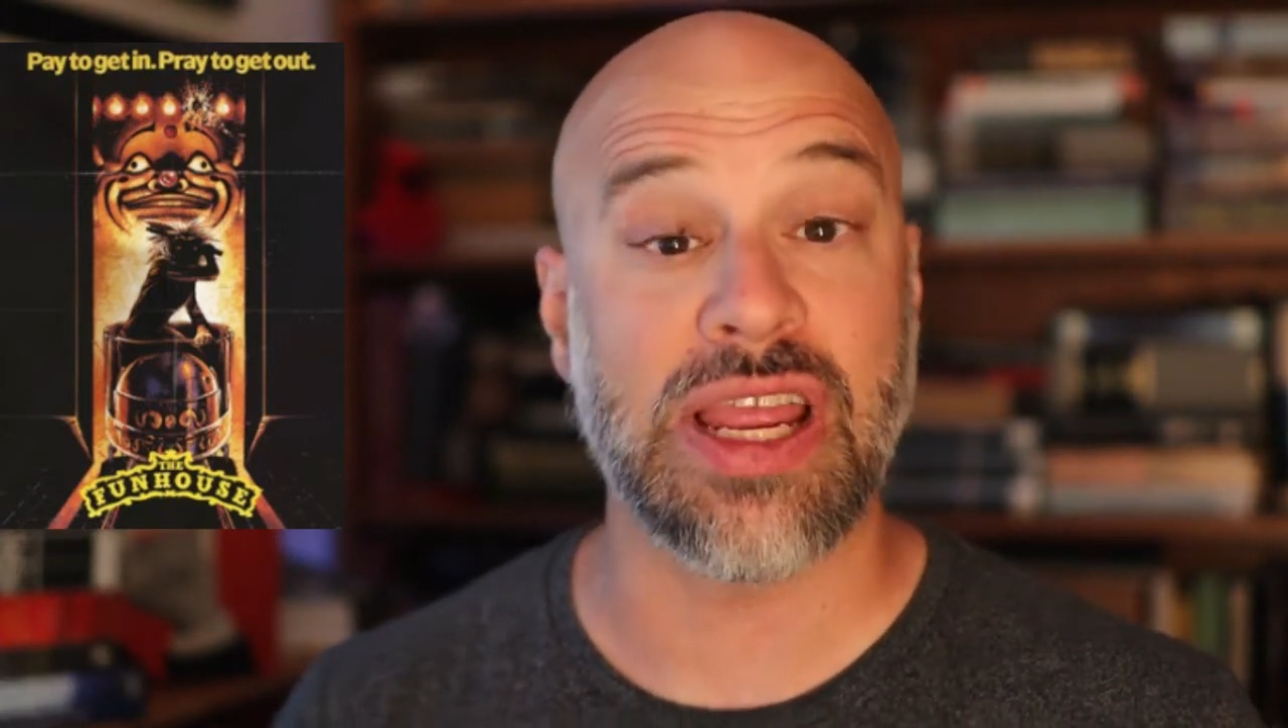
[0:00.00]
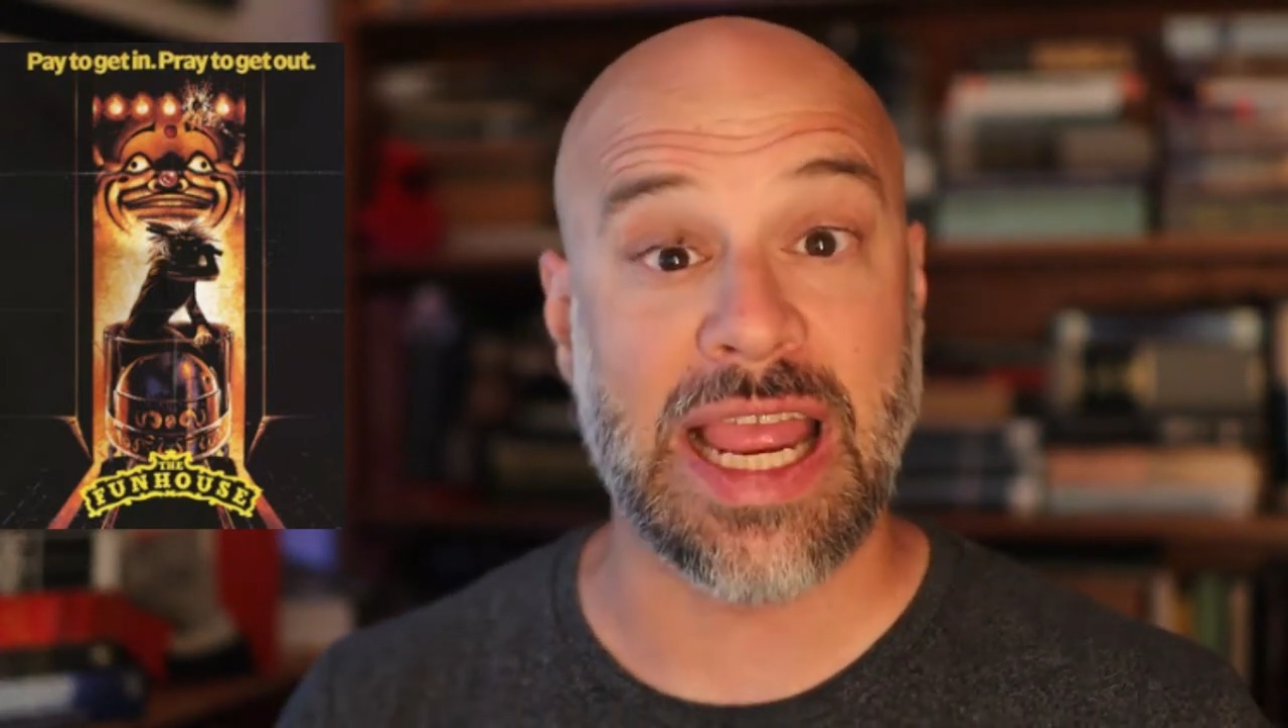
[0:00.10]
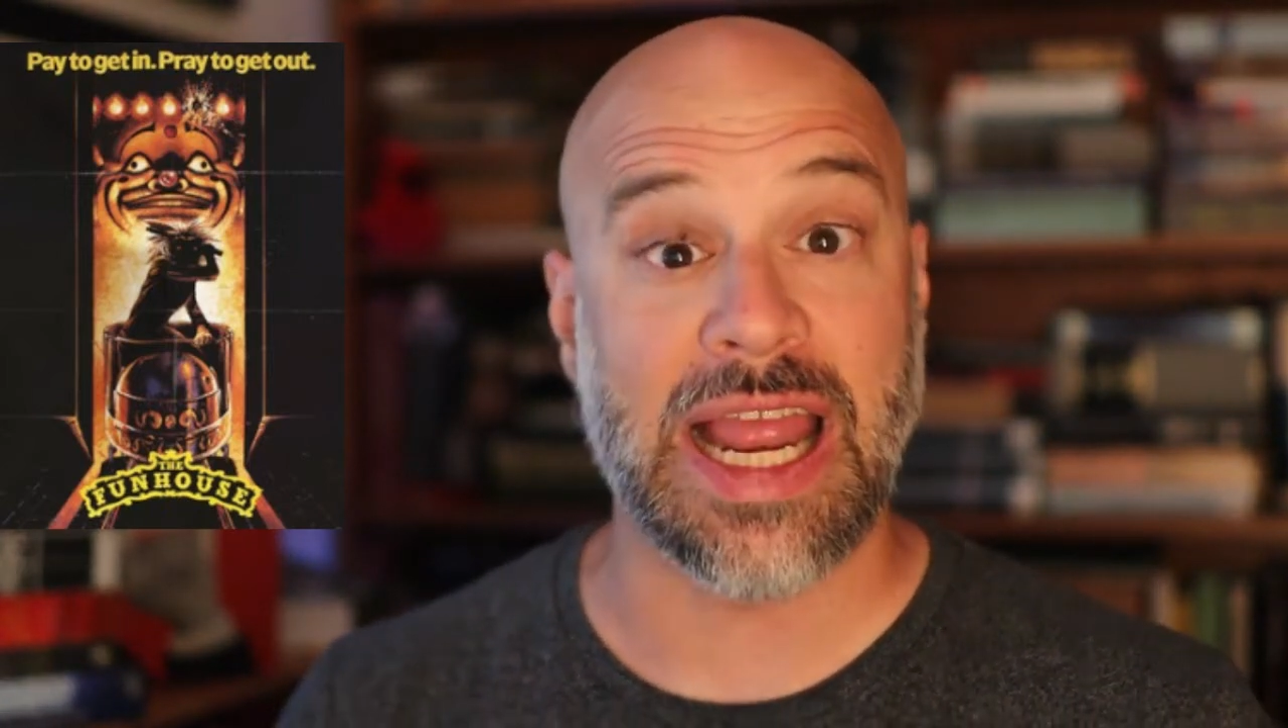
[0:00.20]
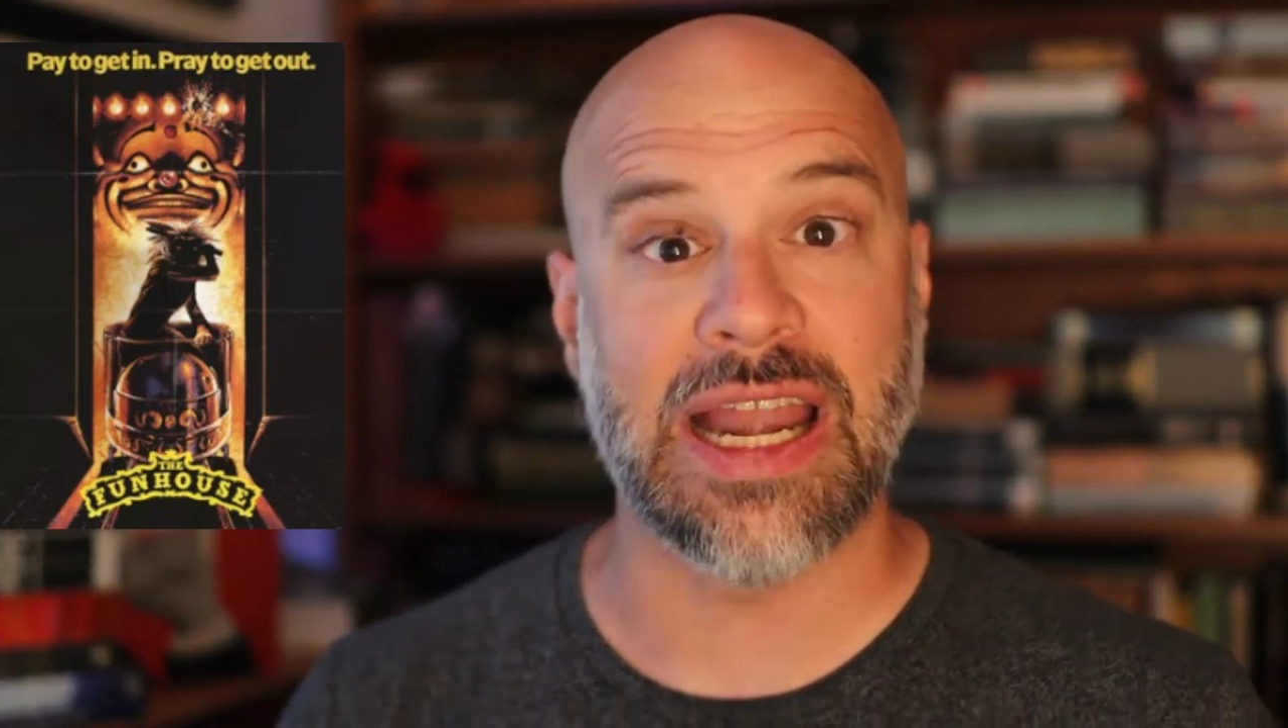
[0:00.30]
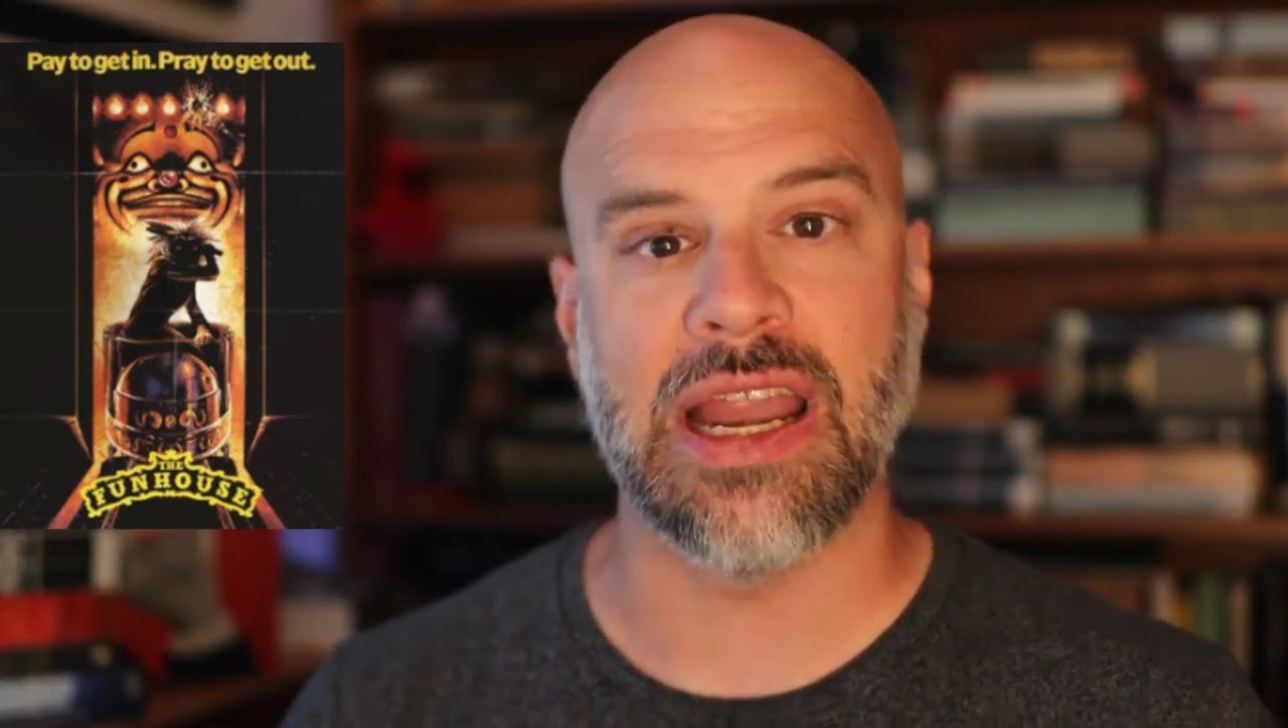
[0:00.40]

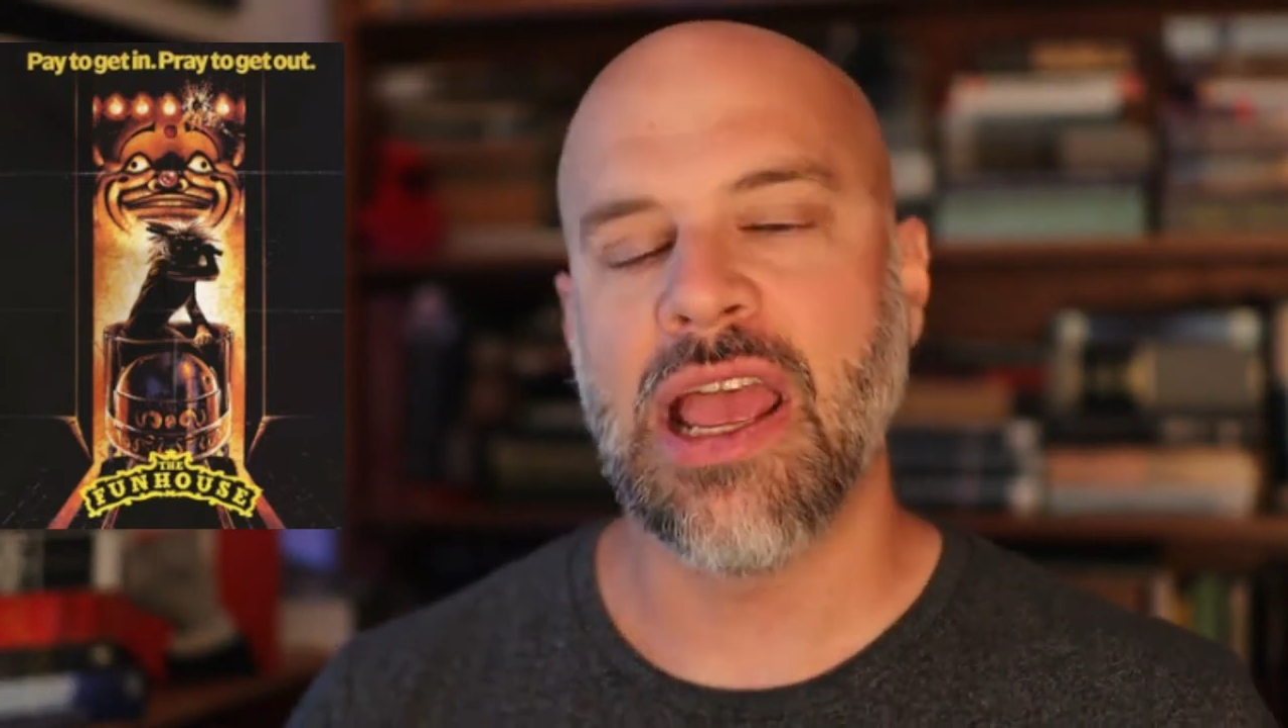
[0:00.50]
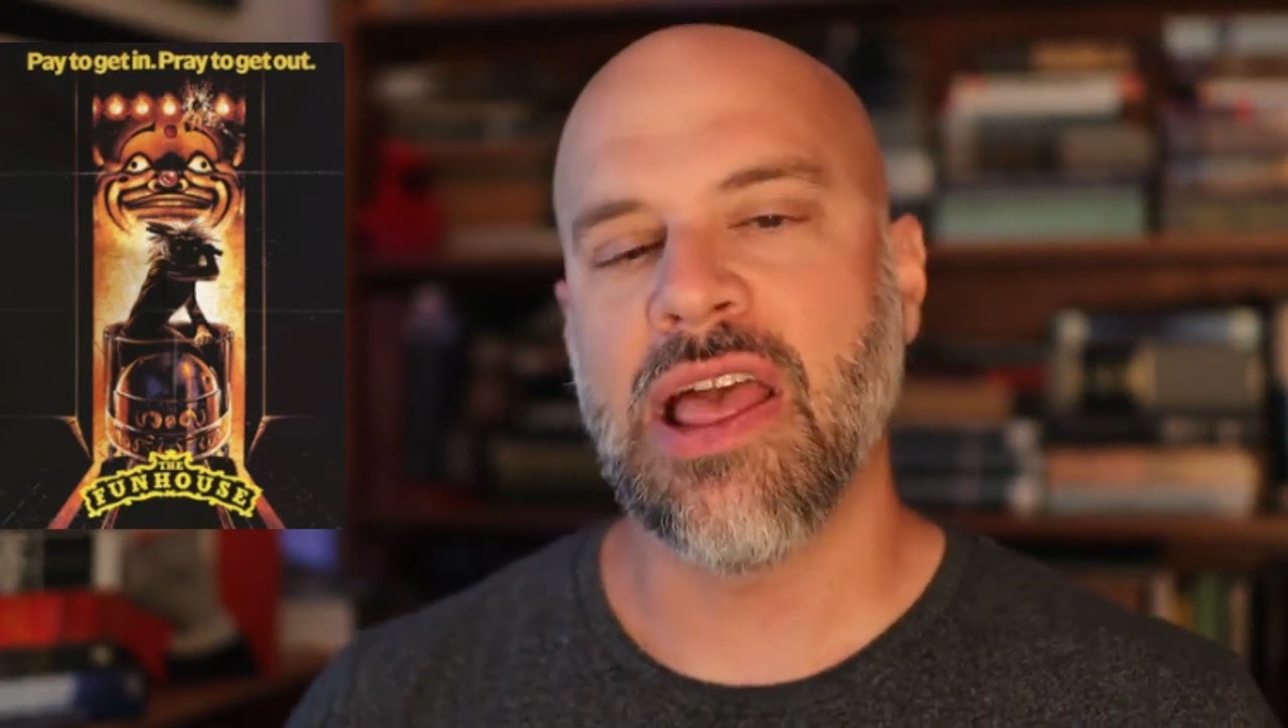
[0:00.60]
in.